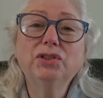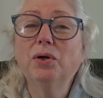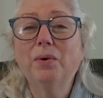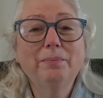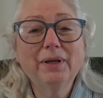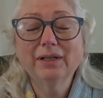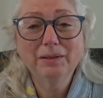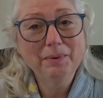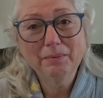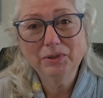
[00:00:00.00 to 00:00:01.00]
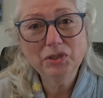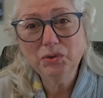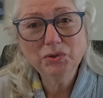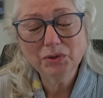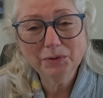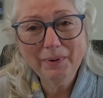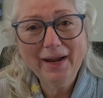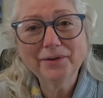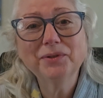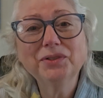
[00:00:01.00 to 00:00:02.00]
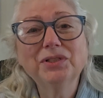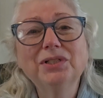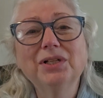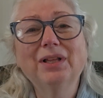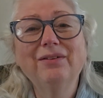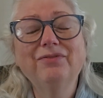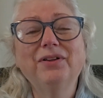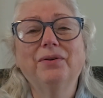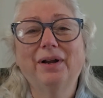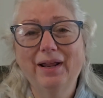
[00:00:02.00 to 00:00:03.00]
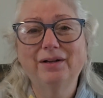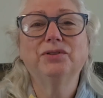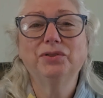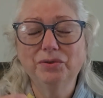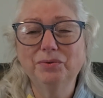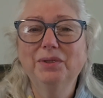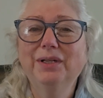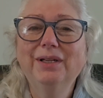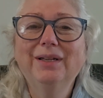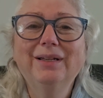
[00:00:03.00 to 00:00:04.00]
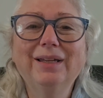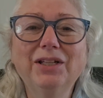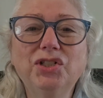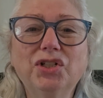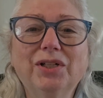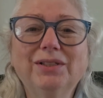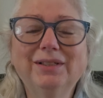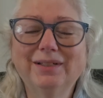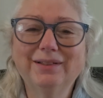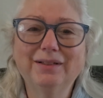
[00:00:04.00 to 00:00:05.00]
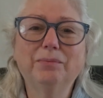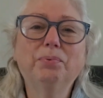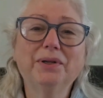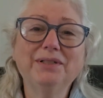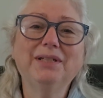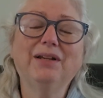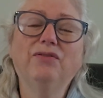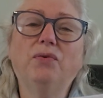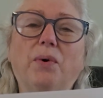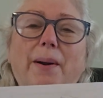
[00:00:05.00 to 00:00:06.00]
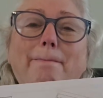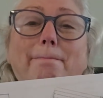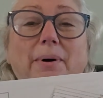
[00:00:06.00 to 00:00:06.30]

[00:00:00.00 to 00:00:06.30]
So I'm not going to be able to use those patterns until I figure out how to adjust the printing for it.